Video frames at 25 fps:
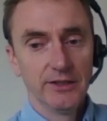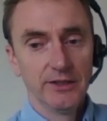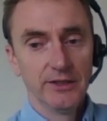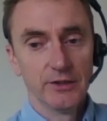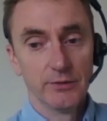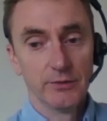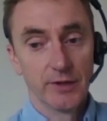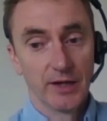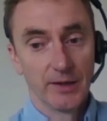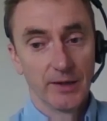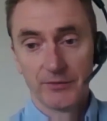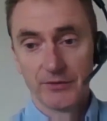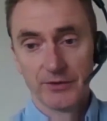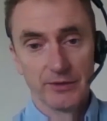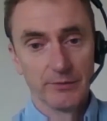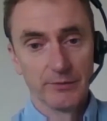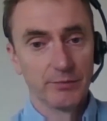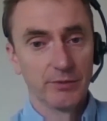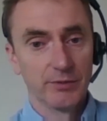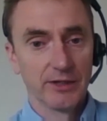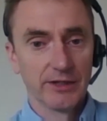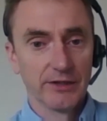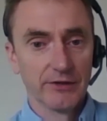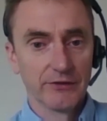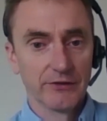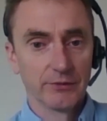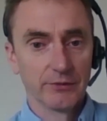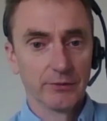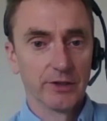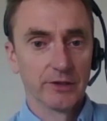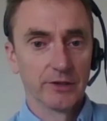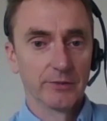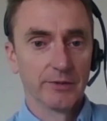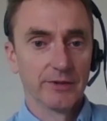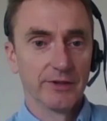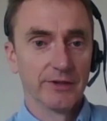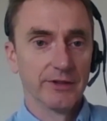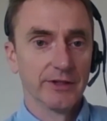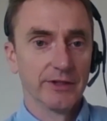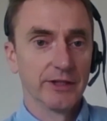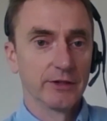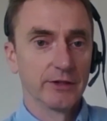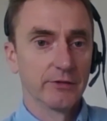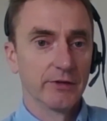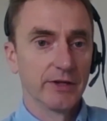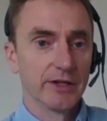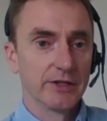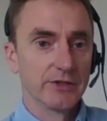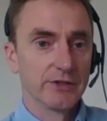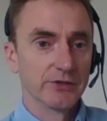who were absolutely brilliant to work with and did a
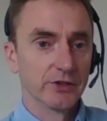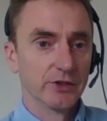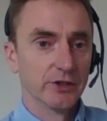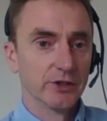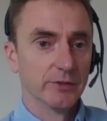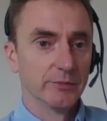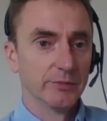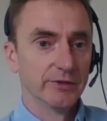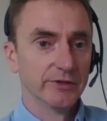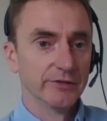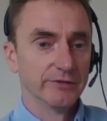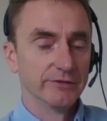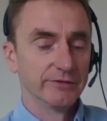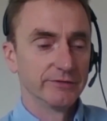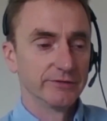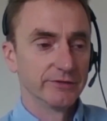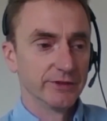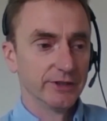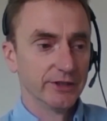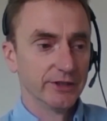great job of